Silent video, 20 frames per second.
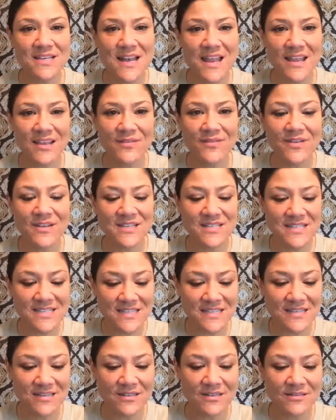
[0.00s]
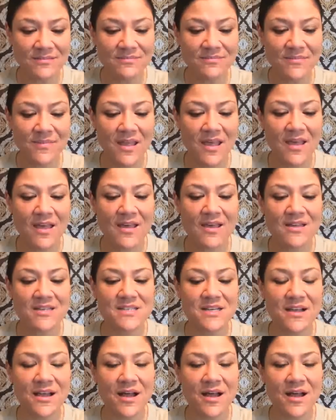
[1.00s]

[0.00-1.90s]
Navy SEAL to